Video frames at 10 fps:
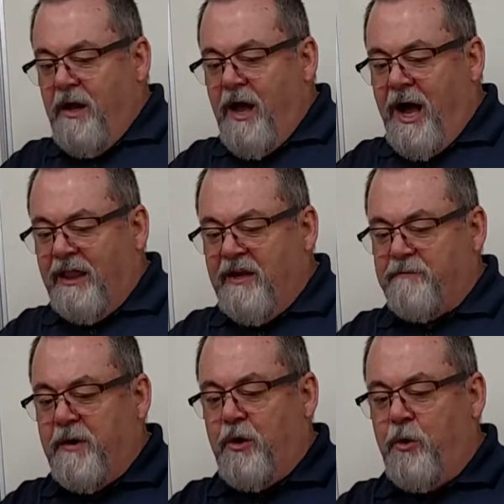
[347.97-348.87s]
I left
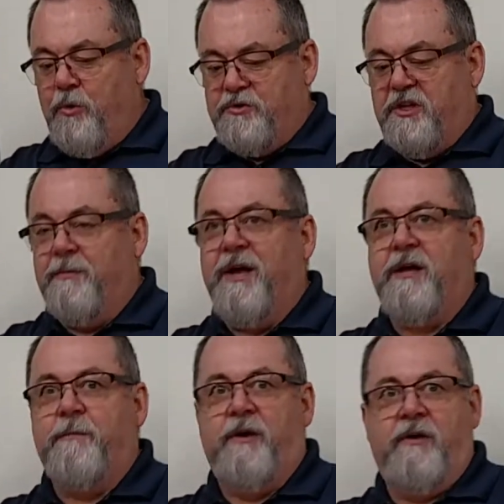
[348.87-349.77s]
my hose in the
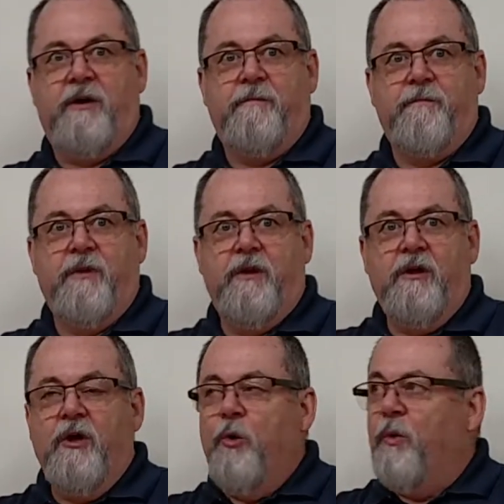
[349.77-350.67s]
makeup area.
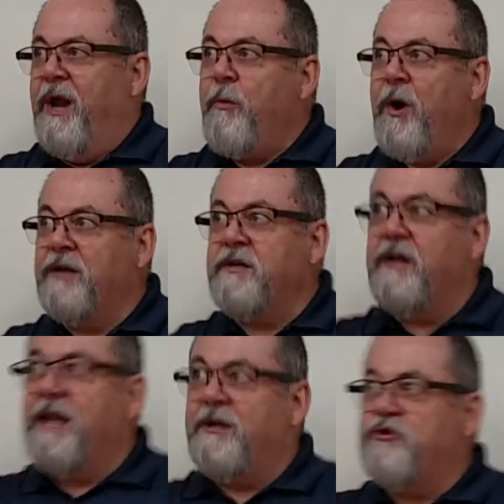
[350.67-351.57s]
When I walked into
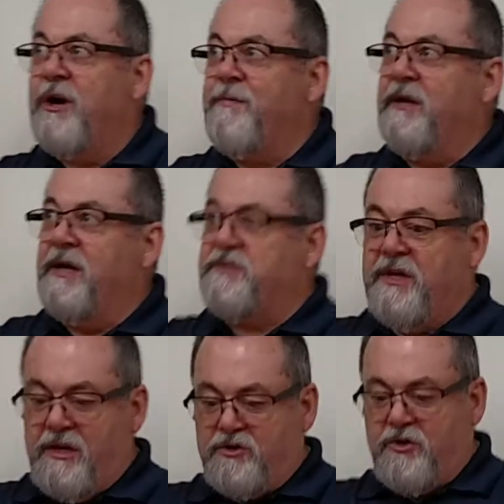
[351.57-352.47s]
that job the next day
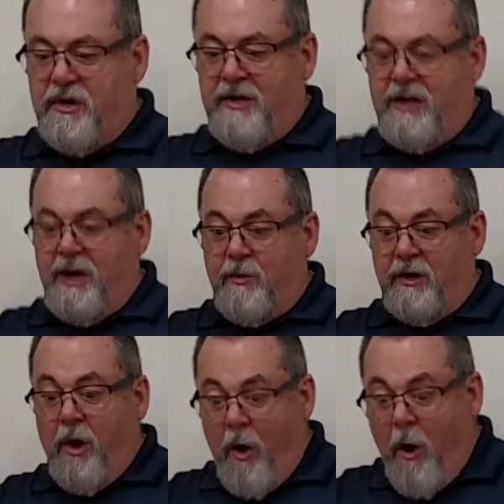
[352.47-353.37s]
and saw that, I went,
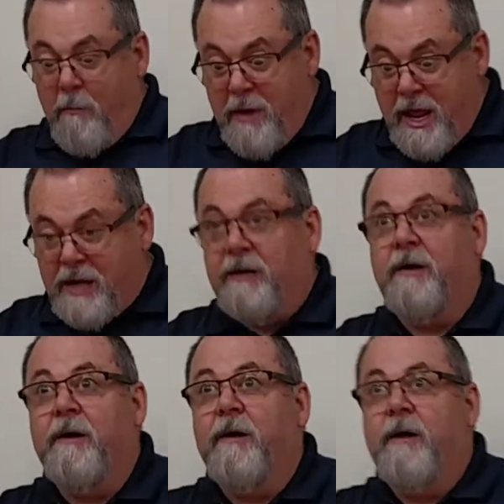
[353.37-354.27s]
oh man,
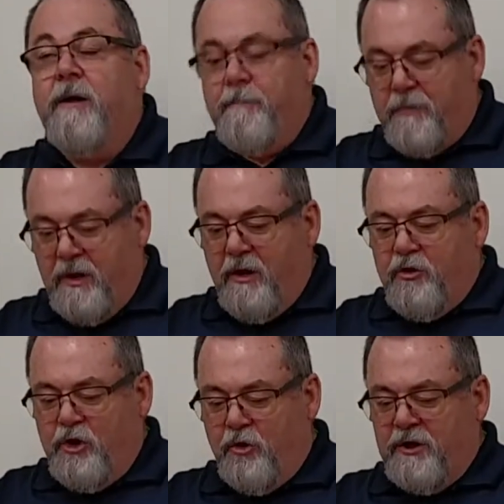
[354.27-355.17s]

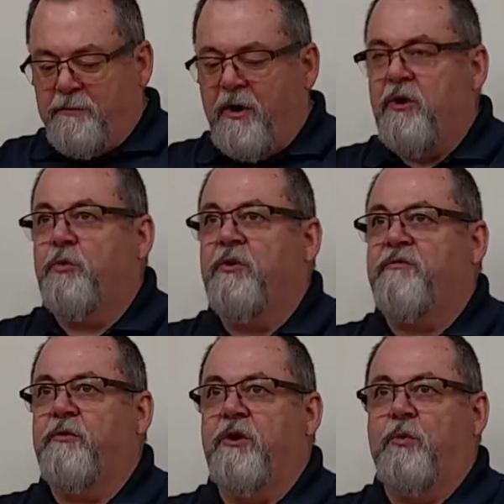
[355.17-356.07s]
the only part of the wood
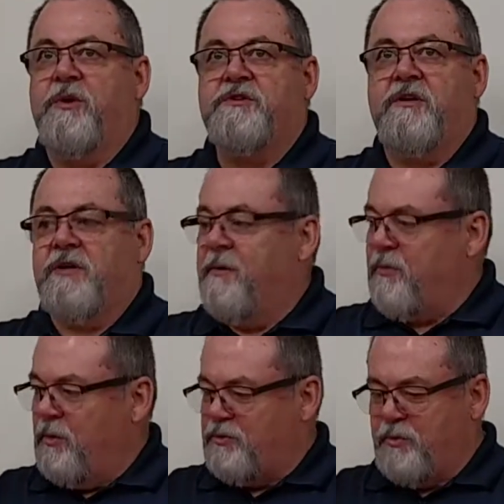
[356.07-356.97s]
floor that wasn't cupped
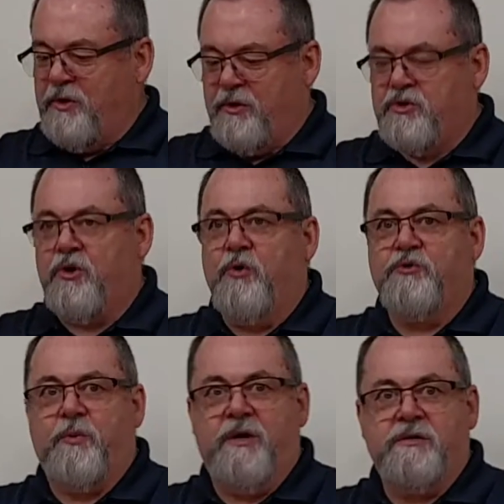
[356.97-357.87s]
was where this hose
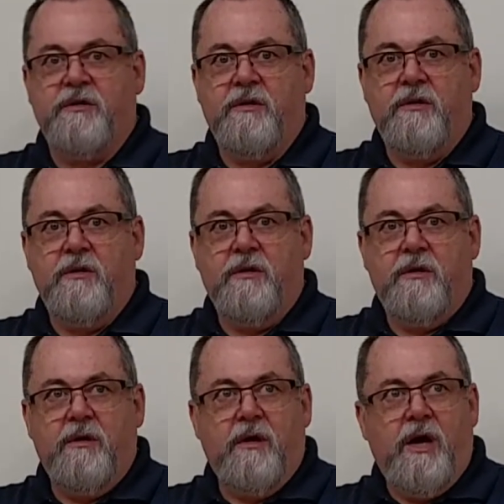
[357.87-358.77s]
was.
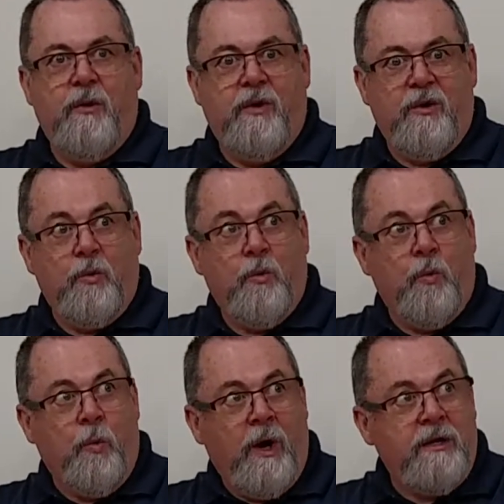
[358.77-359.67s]
I went,
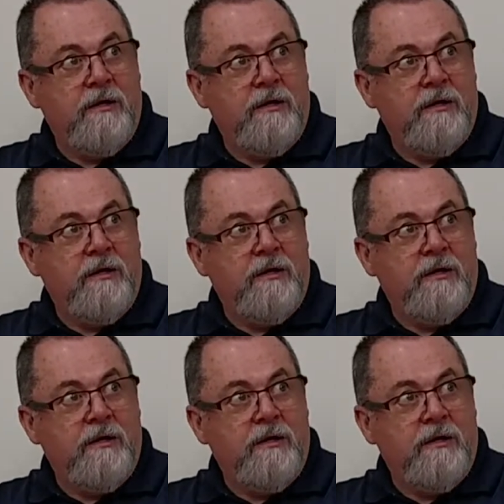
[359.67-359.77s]
what?